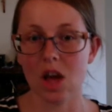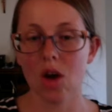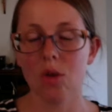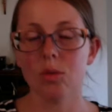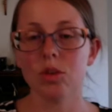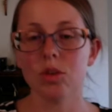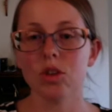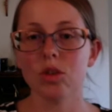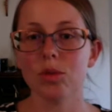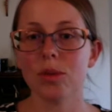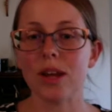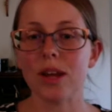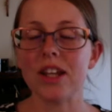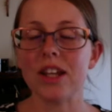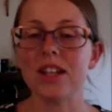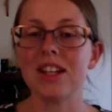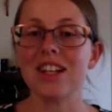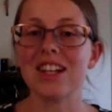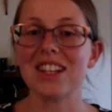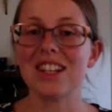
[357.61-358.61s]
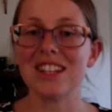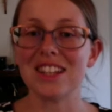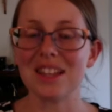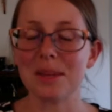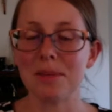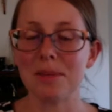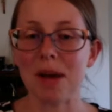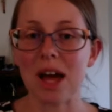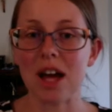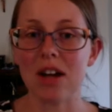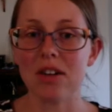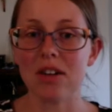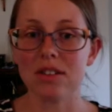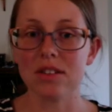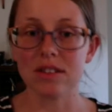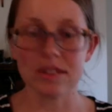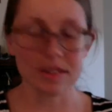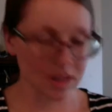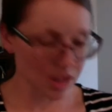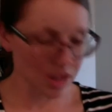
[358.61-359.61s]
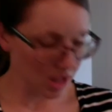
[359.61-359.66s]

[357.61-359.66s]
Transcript: When you're ready to clean them out,